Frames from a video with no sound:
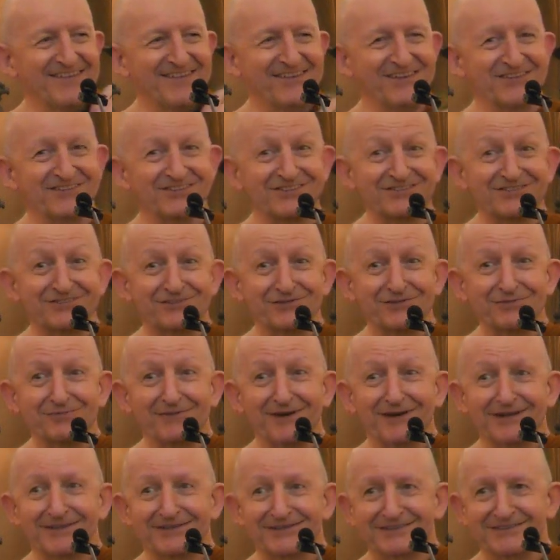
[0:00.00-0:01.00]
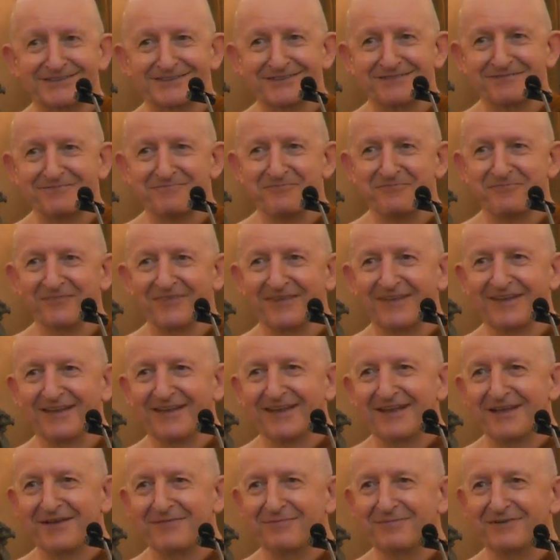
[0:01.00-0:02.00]
This is too much.
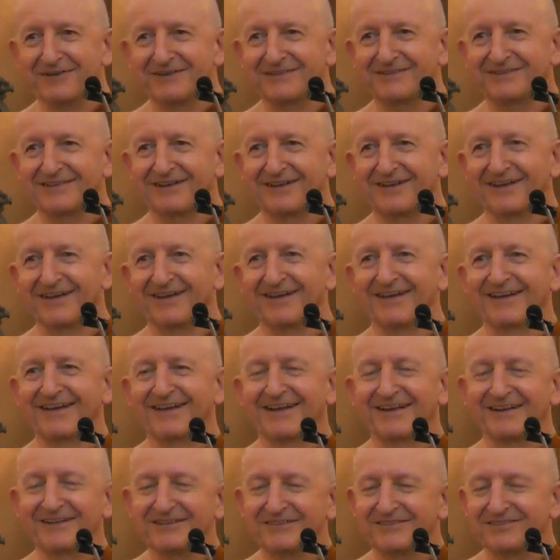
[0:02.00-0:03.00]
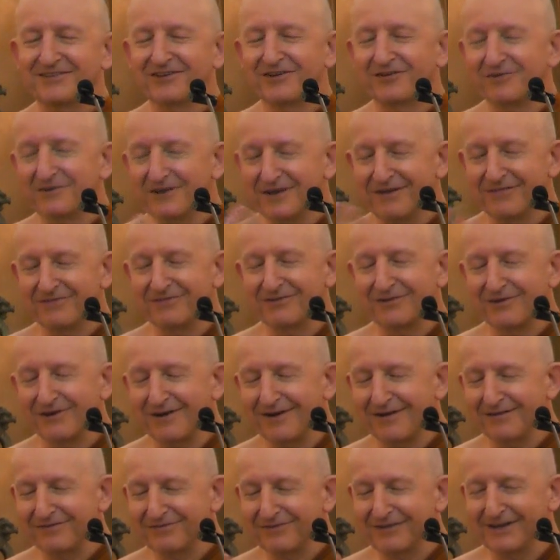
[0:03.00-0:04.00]
But and so if you
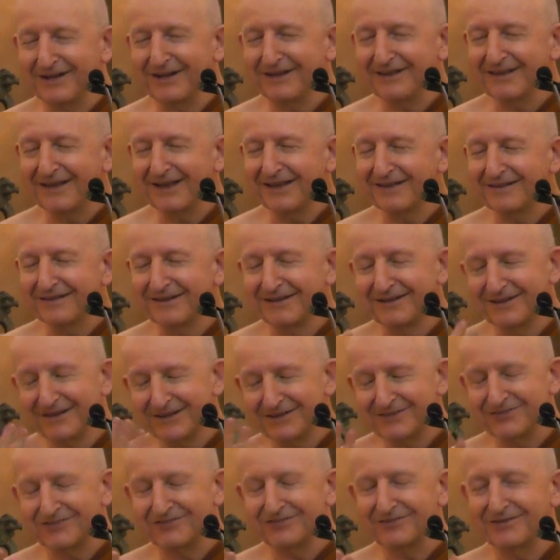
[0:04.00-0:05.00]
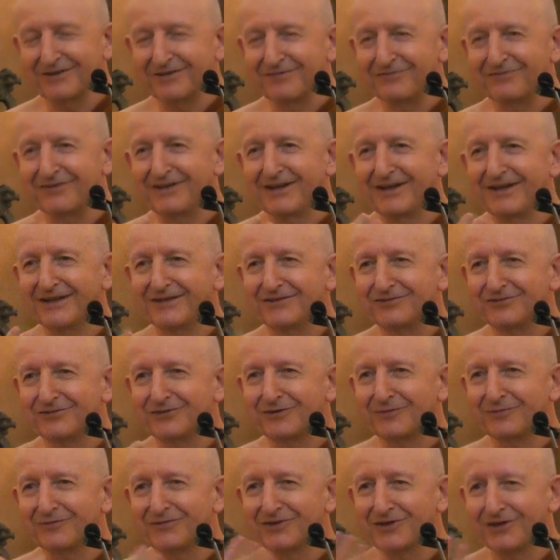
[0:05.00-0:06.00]
are feeling that, then that's a feeling
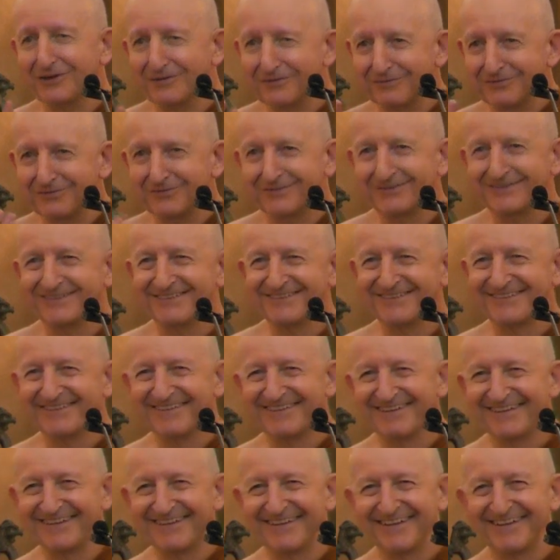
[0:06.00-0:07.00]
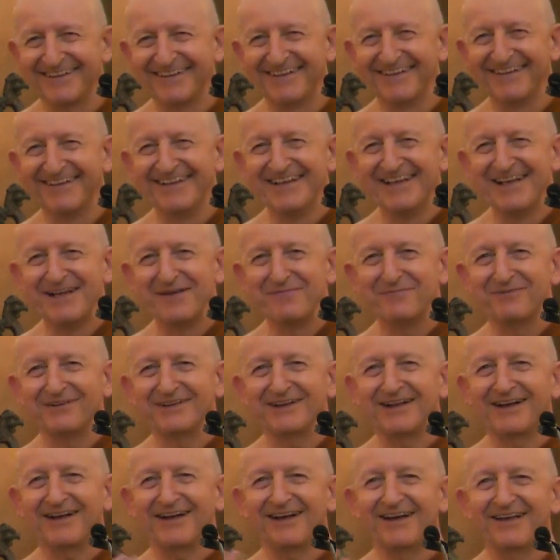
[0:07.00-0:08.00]
to observe.
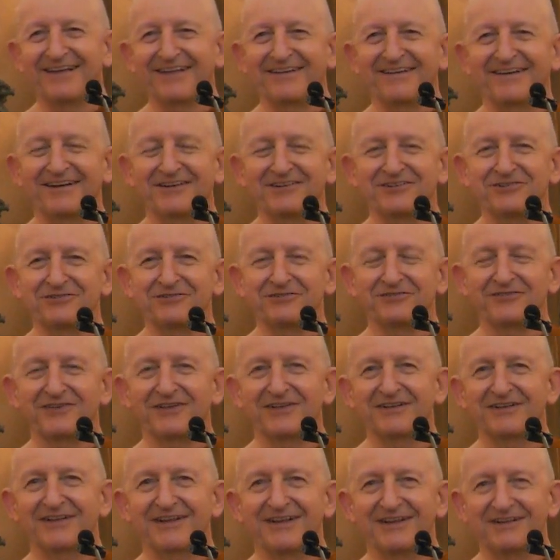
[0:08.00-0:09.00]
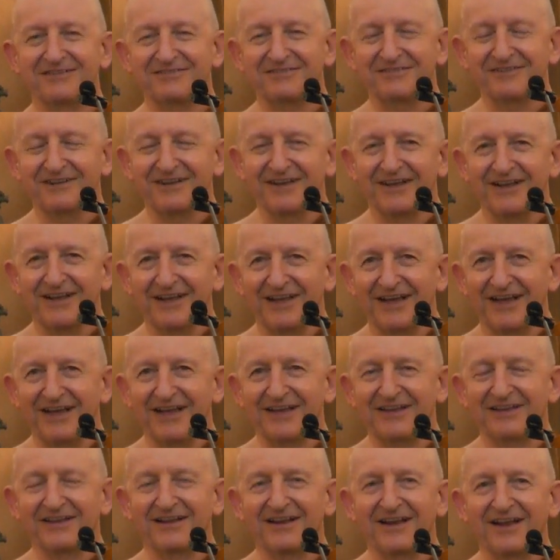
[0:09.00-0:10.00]
But I do feel in
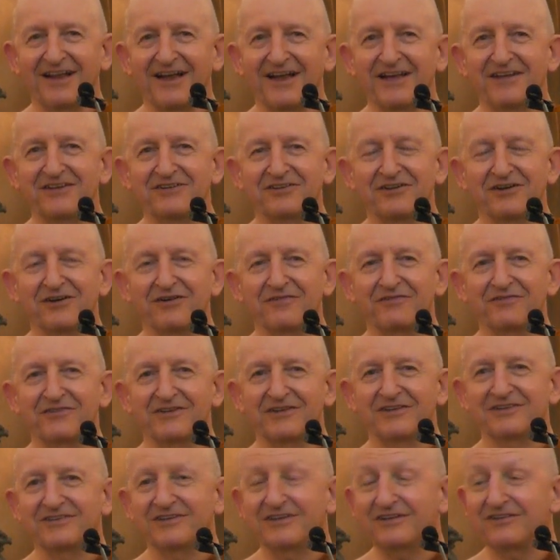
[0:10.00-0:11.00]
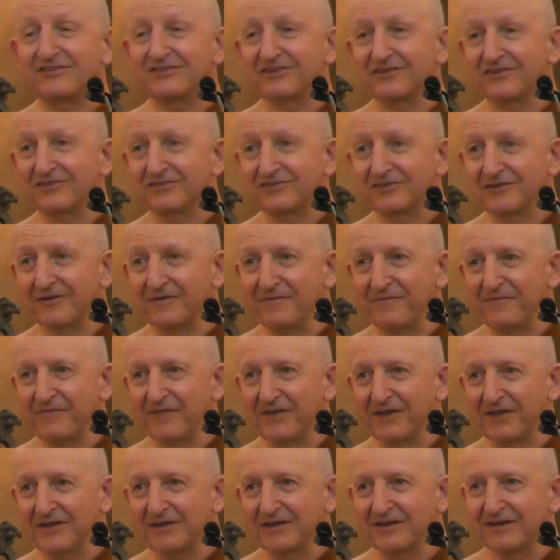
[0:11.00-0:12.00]
the light of the teachings
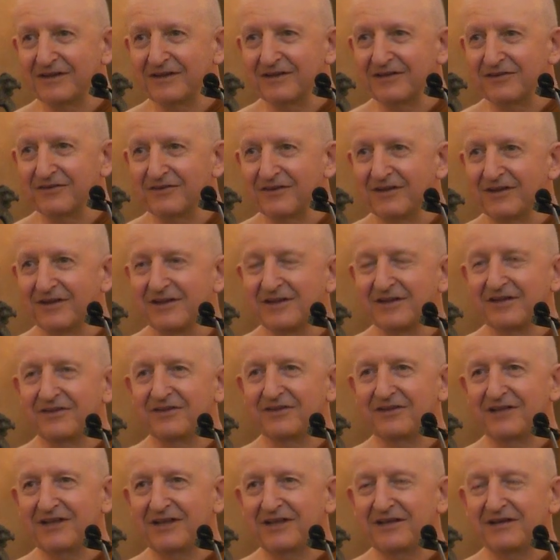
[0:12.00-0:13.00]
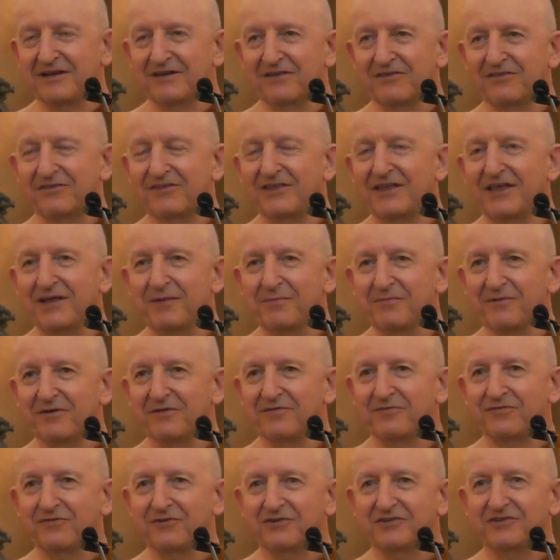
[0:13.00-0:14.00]
and the
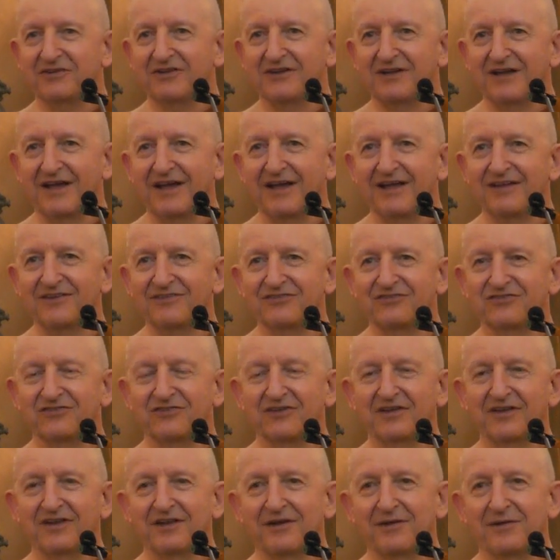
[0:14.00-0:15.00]
theme for today's